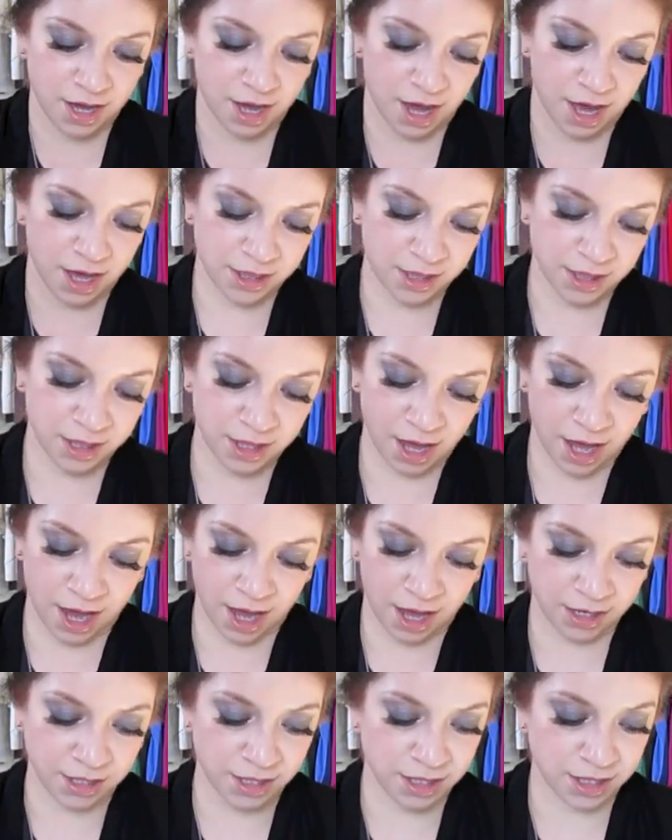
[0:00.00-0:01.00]
and
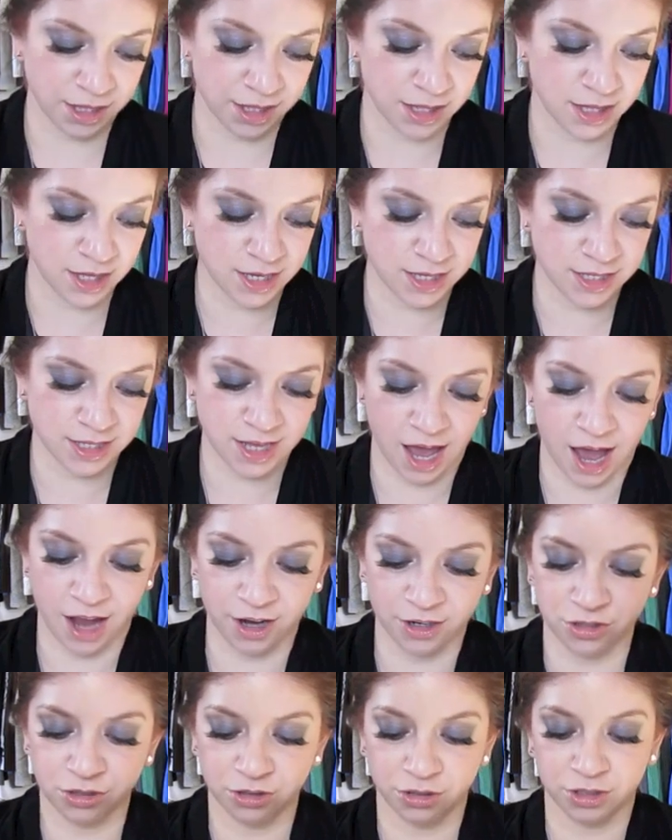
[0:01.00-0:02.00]
then this
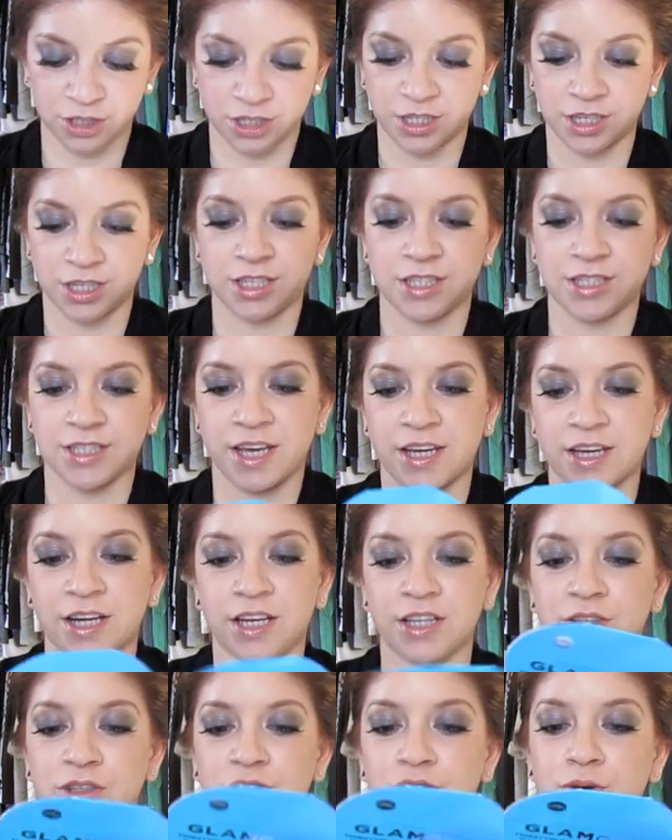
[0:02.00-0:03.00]
actually is like
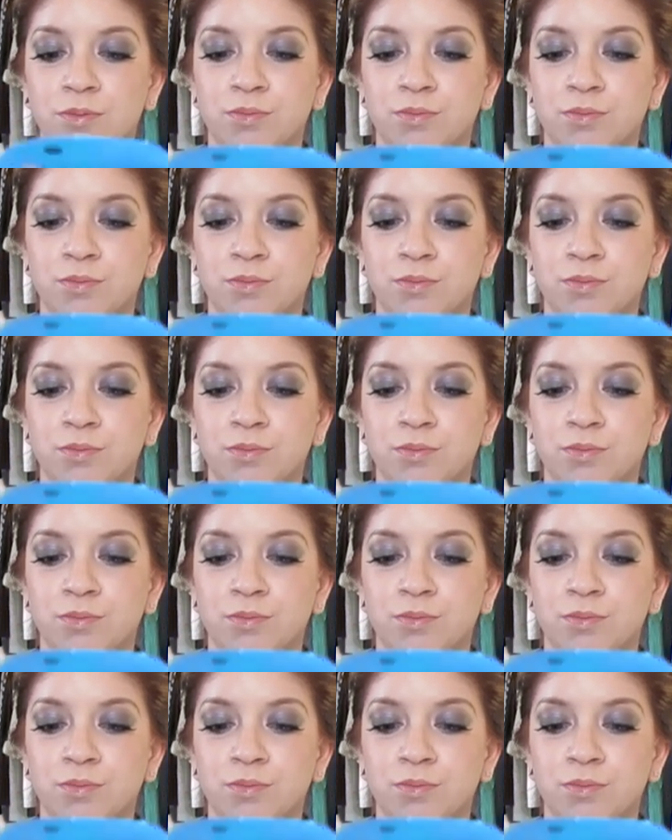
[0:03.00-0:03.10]
a little